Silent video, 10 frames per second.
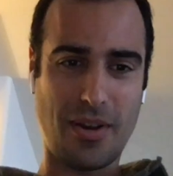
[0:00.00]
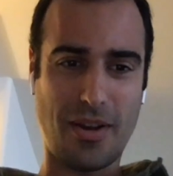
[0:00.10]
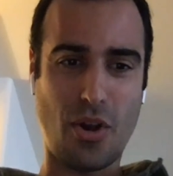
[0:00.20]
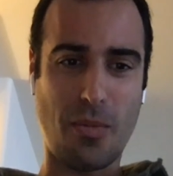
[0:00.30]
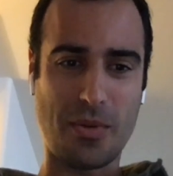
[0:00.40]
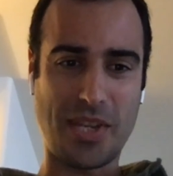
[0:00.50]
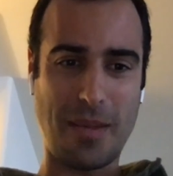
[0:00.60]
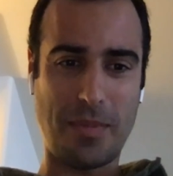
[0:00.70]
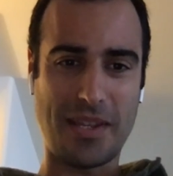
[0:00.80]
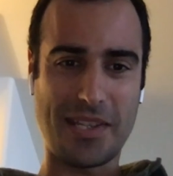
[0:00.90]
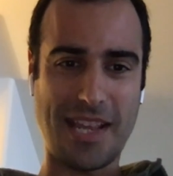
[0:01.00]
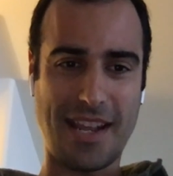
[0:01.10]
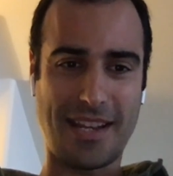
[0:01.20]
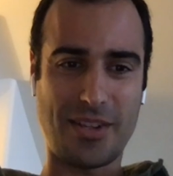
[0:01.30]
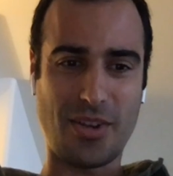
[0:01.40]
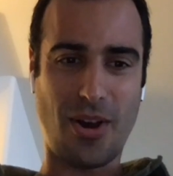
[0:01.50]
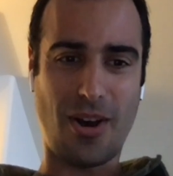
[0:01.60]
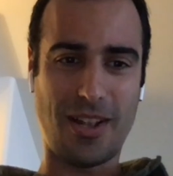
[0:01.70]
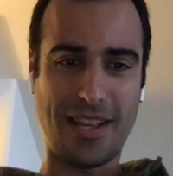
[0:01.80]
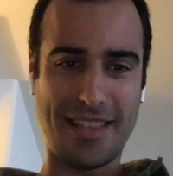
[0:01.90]
Homo sapien standing
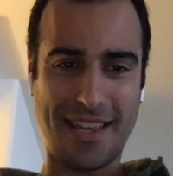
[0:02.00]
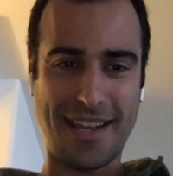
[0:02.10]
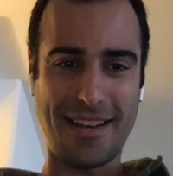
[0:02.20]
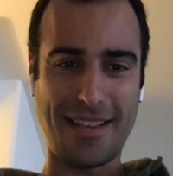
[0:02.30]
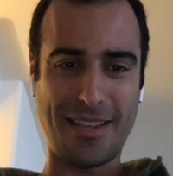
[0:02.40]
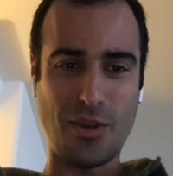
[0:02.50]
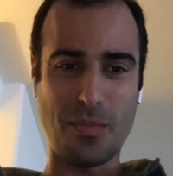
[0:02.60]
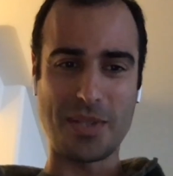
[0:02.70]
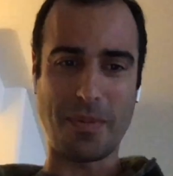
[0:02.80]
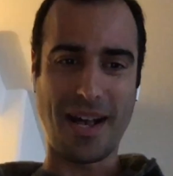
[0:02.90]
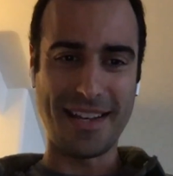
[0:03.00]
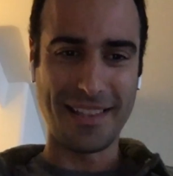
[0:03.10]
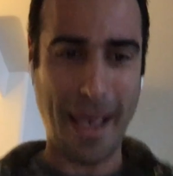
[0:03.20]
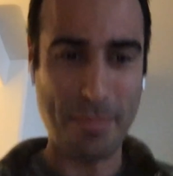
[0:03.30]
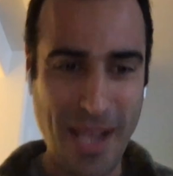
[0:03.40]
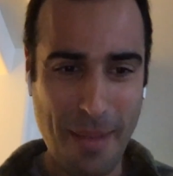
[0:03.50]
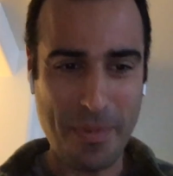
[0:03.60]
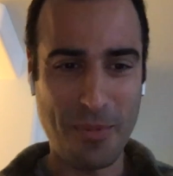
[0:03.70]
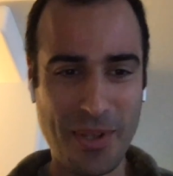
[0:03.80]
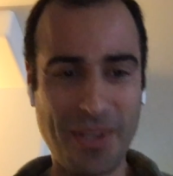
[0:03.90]
tall and then humans behind a
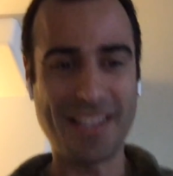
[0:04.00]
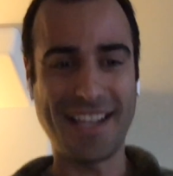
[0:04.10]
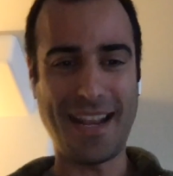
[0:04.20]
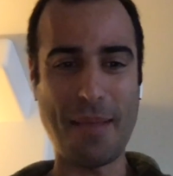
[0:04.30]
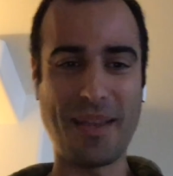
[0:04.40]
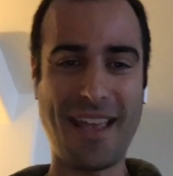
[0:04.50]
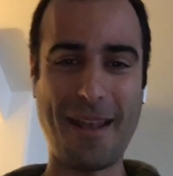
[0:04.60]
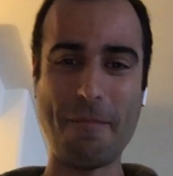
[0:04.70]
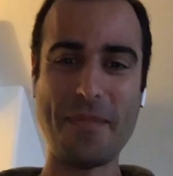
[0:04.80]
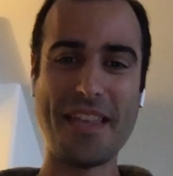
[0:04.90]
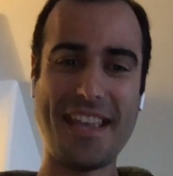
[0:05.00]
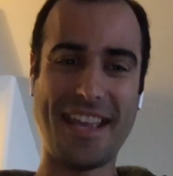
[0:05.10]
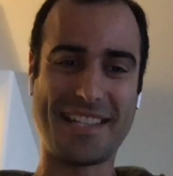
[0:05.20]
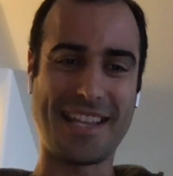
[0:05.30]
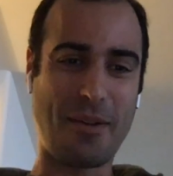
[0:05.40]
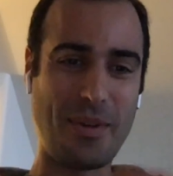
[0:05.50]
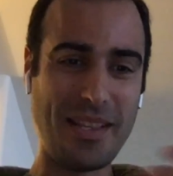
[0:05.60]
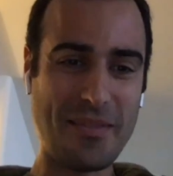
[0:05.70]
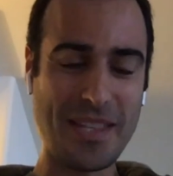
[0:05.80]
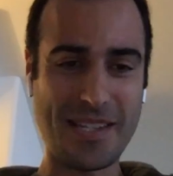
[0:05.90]
laptop and we look like an ape again. It's like we
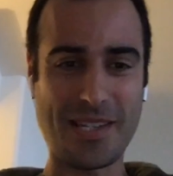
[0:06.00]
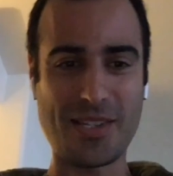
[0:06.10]
live in this